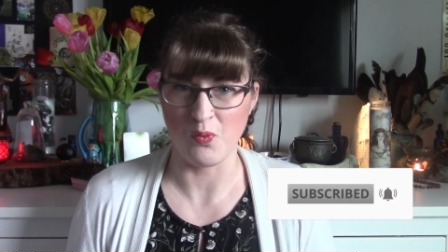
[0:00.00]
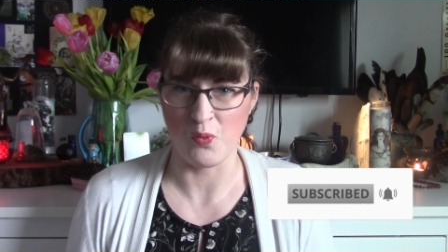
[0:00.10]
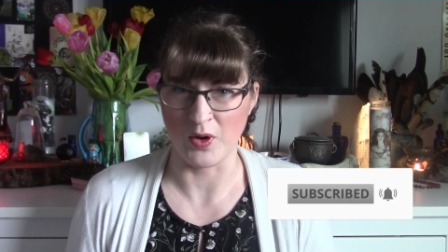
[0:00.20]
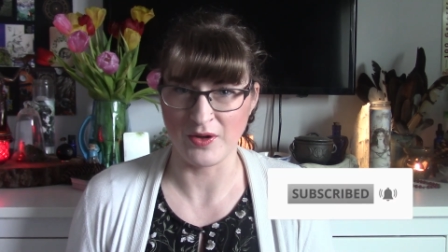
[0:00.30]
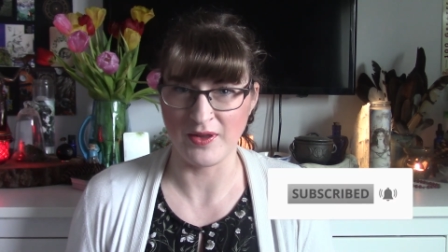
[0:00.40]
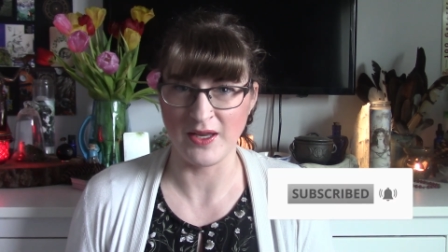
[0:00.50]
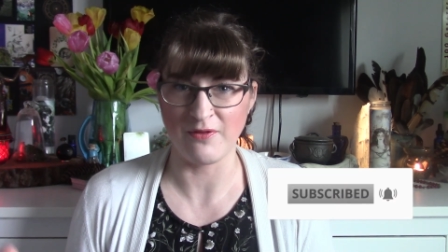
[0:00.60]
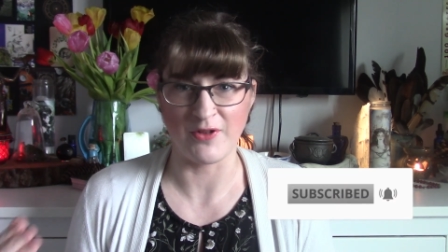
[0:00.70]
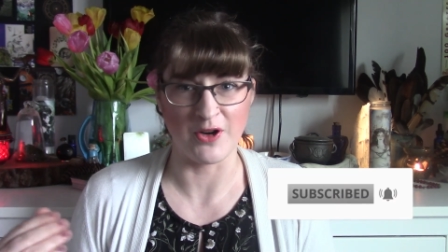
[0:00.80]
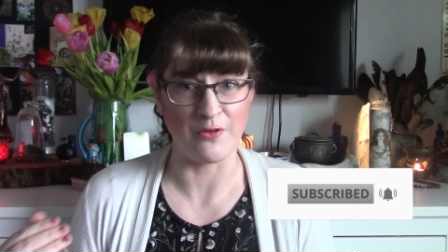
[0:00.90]
worth it
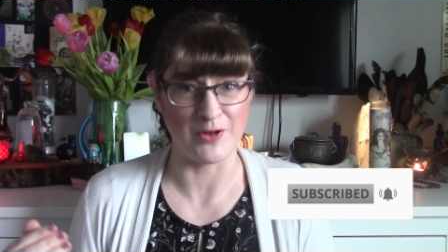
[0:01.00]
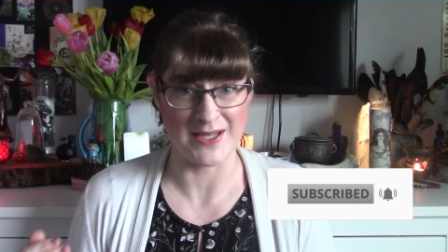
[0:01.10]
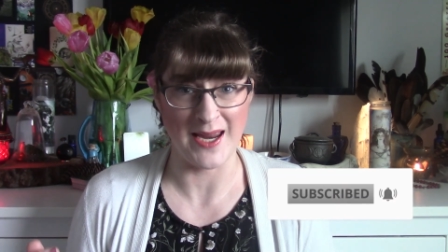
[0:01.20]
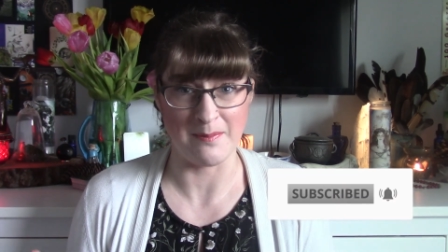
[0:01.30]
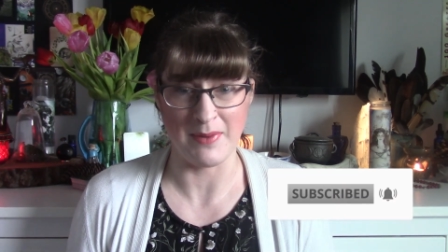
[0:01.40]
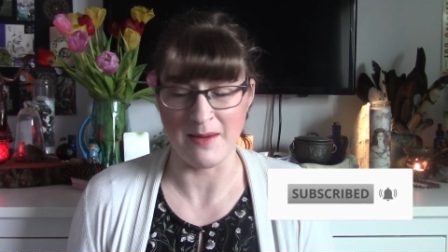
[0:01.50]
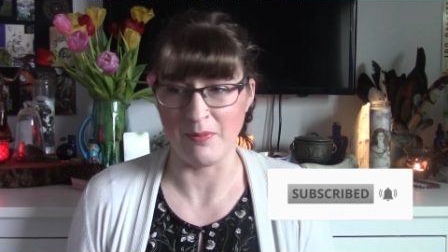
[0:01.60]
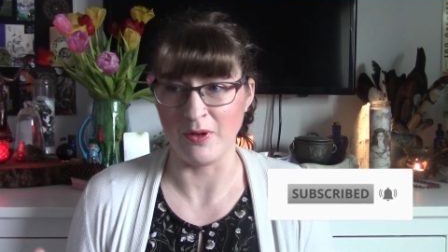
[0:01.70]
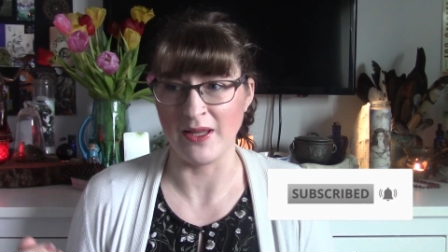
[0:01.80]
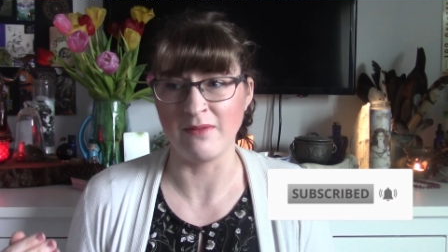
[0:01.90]
for 10
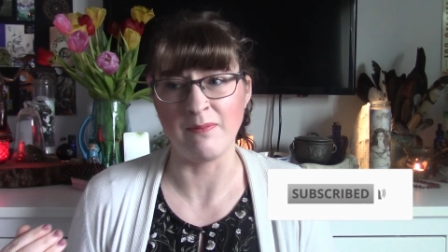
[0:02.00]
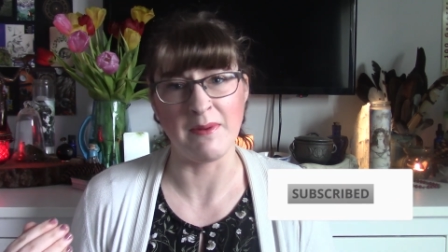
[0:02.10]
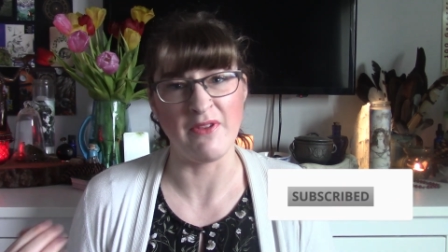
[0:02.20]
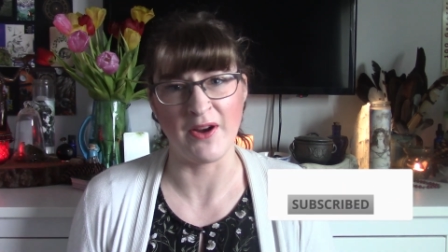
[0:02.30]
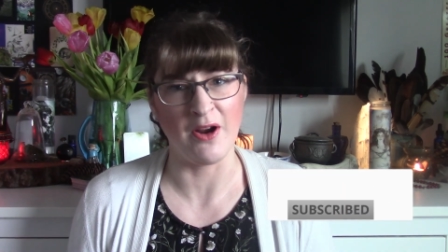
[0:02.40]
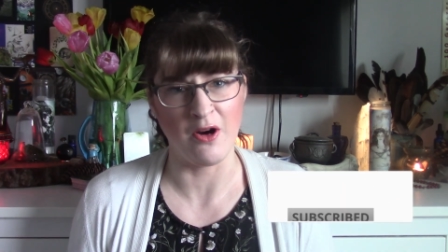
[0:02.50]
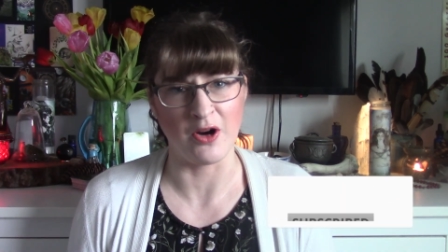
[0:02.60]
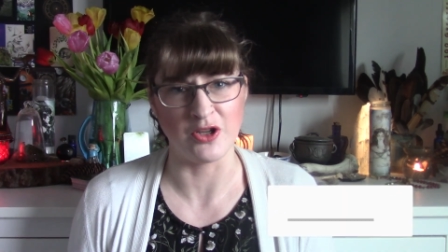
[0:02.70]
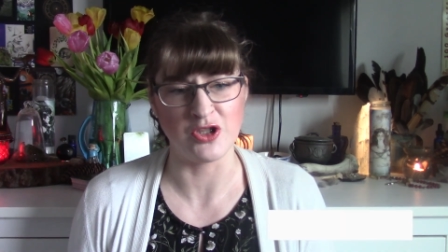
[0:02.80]
people. It'd be very hard